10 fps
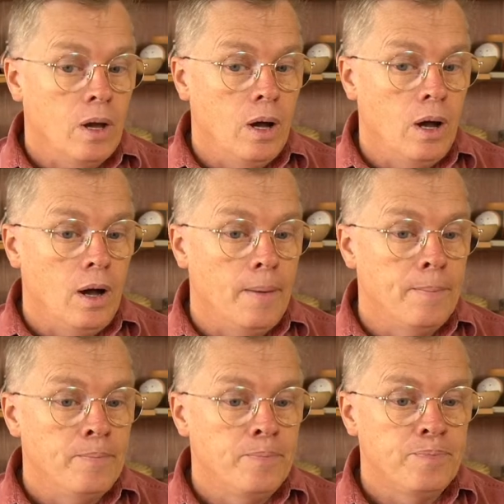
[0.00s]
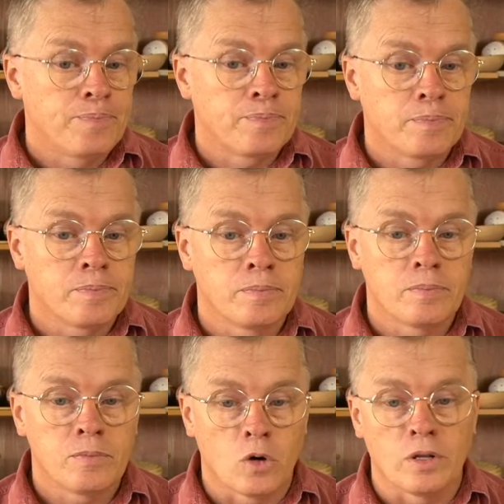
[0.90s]
Um,
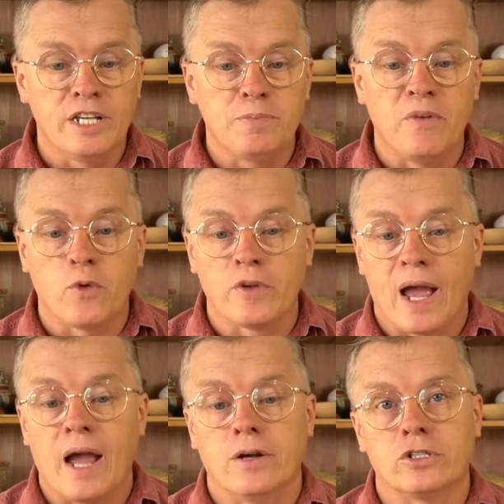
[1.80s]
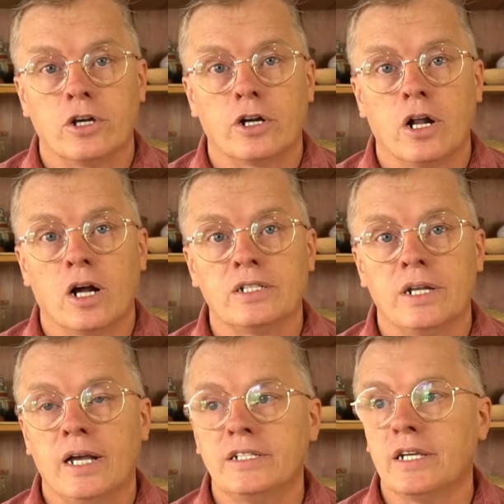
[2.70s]
or at least before the iron started
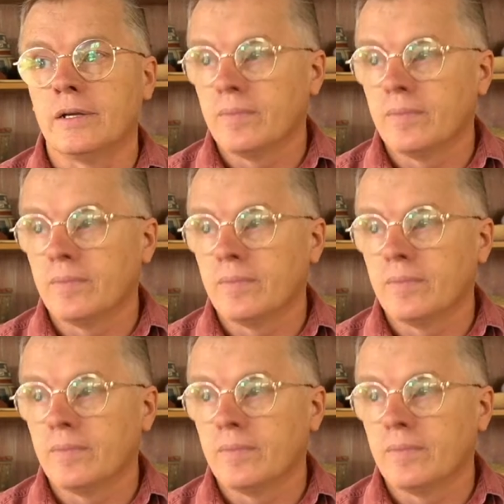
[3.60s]
oxidizing.